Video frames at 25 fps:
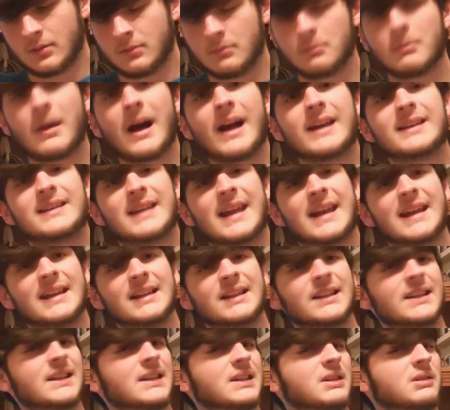my
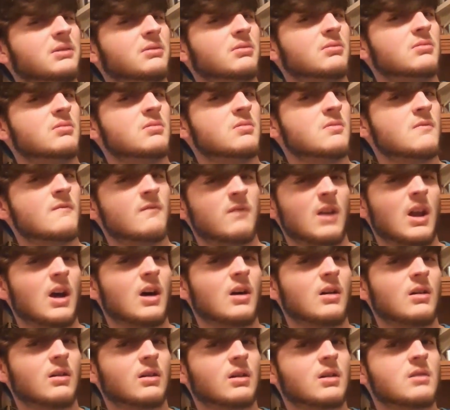daily
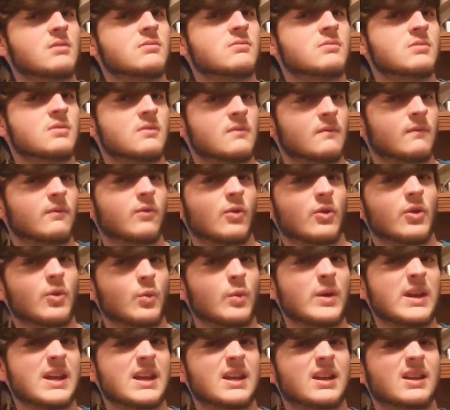vlog for the
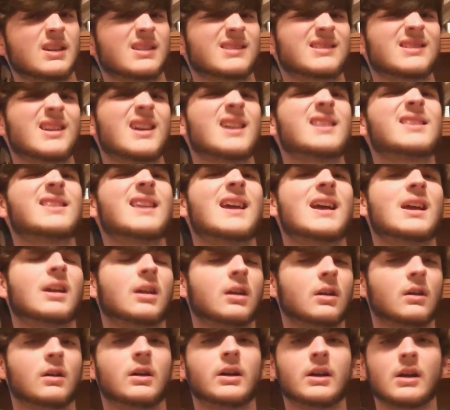week is not
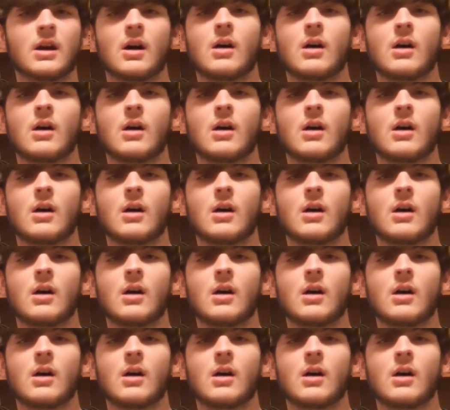that good.